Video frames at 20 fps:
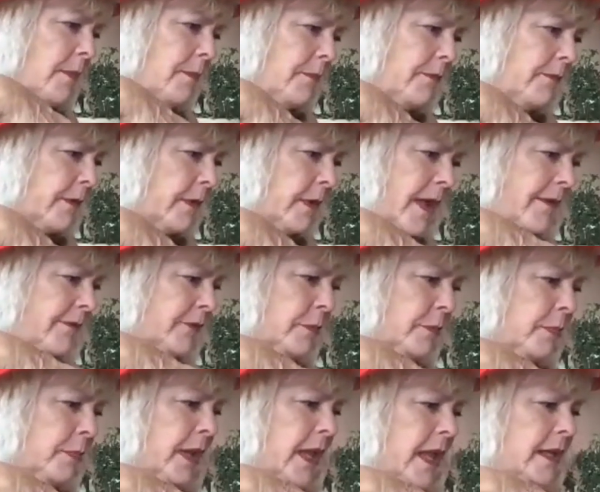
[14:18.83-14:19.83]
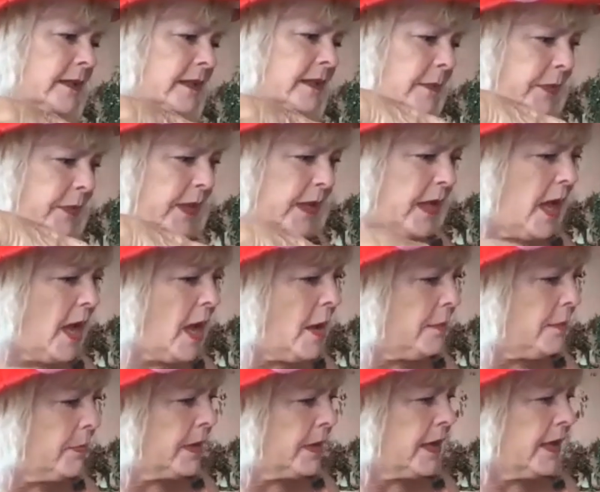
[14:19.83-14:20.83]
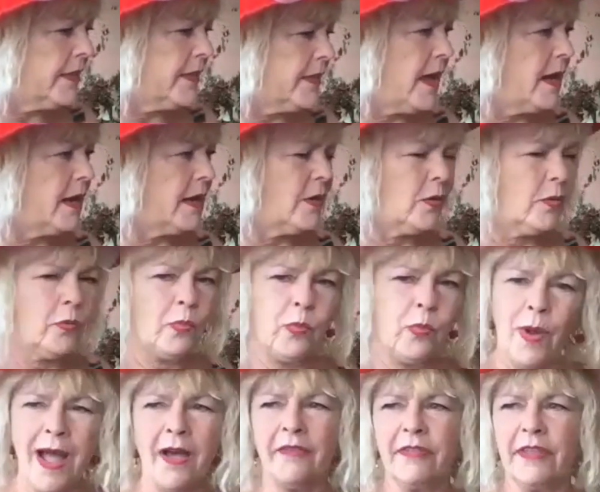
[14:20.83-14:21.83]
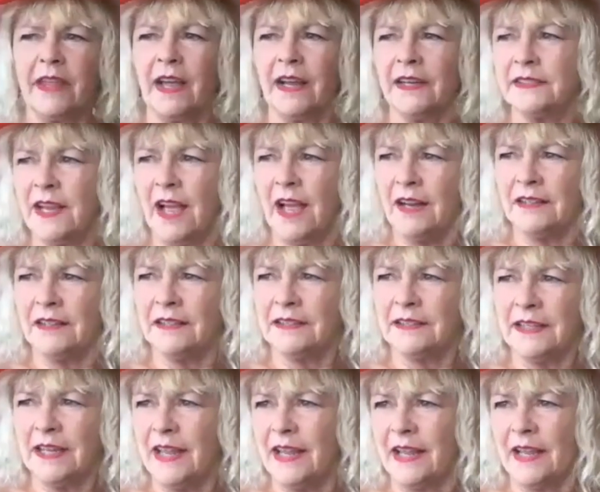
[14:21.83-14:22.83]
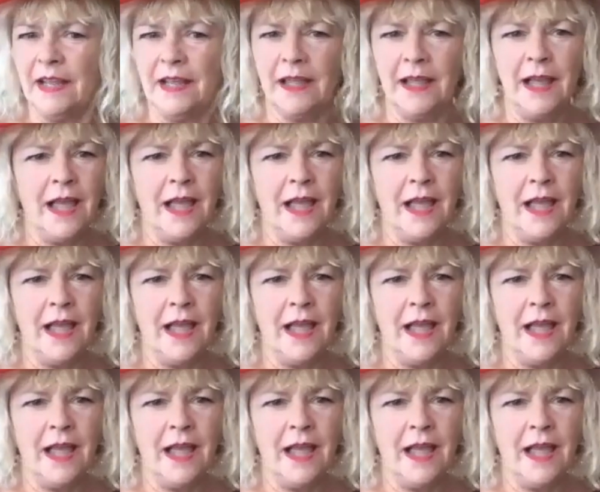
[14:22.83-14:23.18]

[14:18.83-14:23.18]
up after picking something up, and I thought, wow, they got Todd to sing.